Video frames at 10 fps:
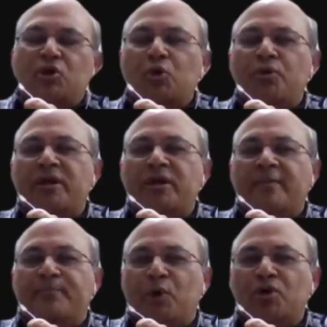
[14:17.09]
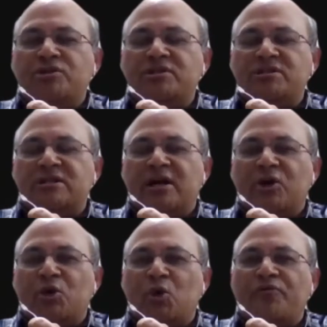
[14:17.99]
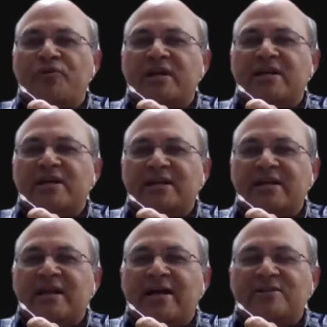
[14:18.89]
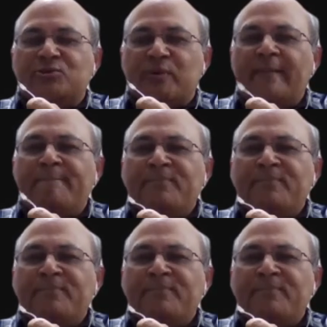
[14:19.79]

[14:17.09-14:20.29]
to the post COVID era as well.